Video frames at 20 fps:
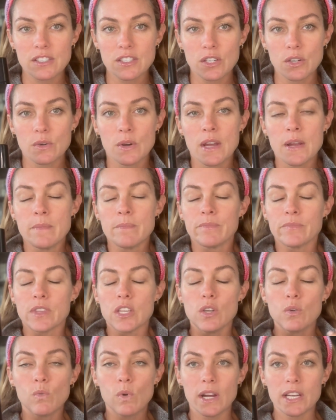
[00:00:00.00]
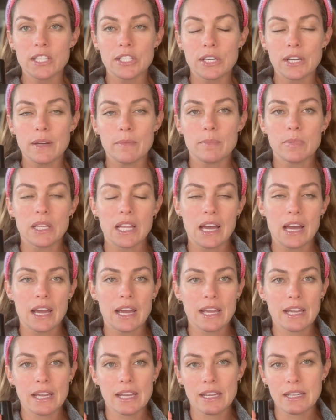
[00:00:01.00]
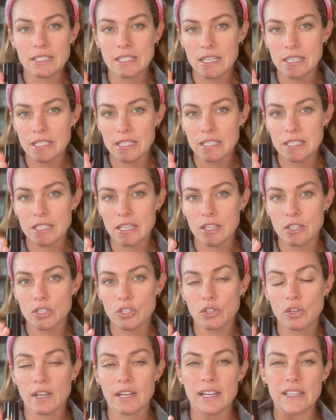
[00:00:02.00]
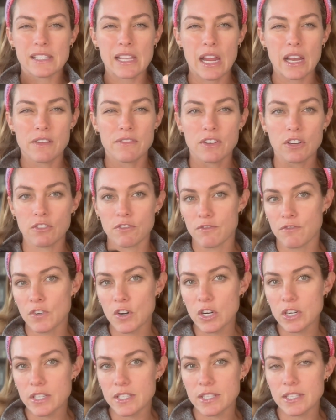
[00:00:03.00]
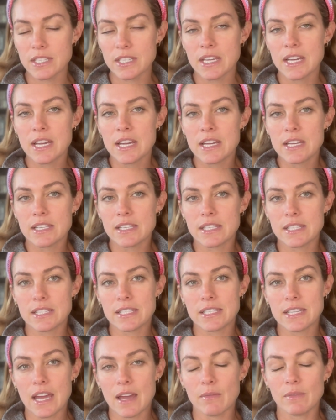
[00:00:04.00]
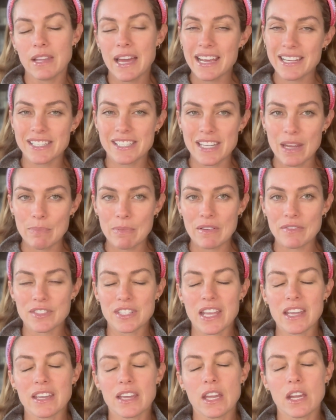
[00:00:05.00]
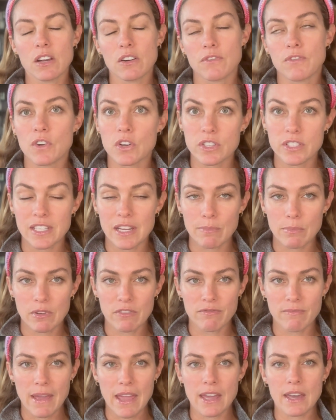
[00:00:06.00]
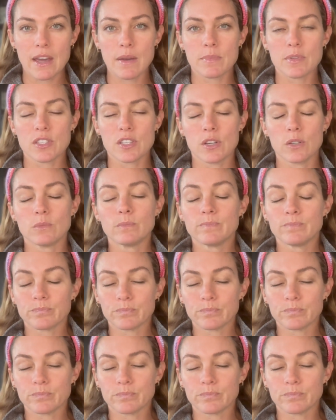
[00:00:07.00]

So you want to apply a tinted sunscreen as kind of your first step, last step of skincare, first step of makeup. So